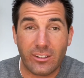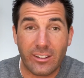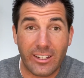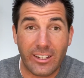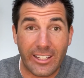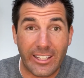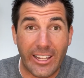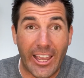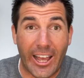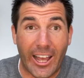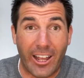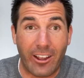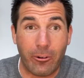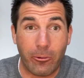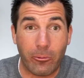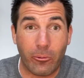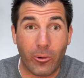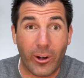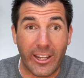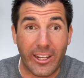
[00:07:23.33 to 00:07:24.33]
Yeah,
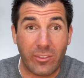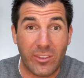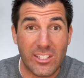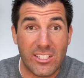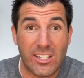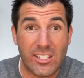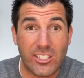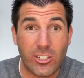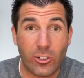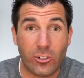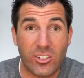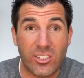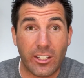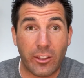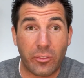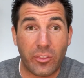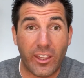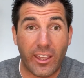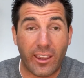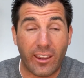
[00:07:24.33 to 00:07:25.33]
right. This is seriously a
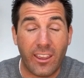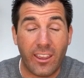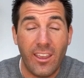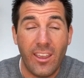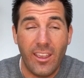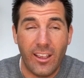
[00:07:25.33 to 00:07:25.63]
thing.